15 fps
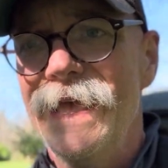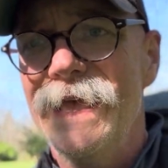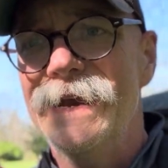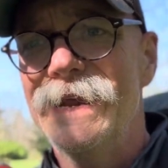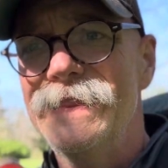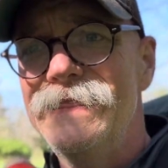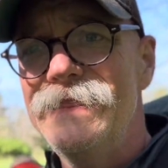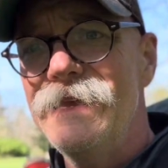
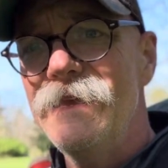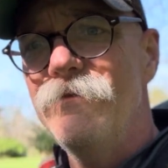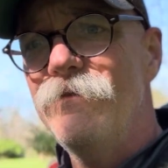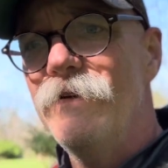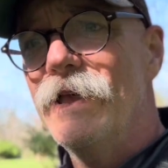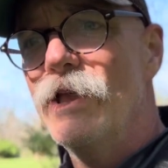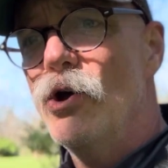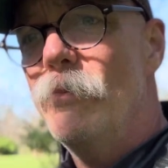And I think
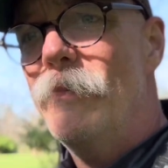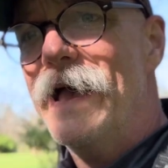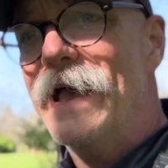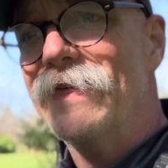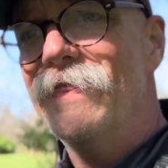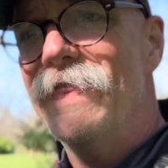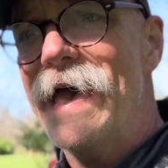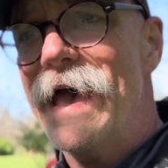if I go
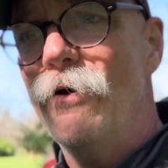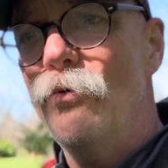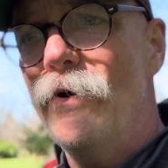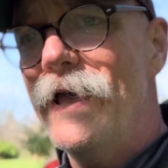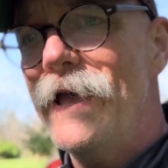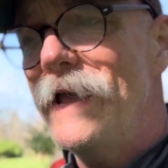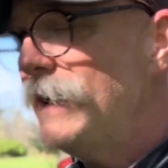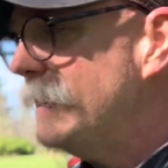back that
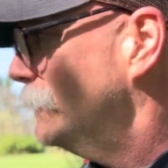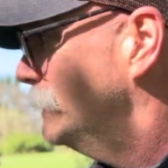way,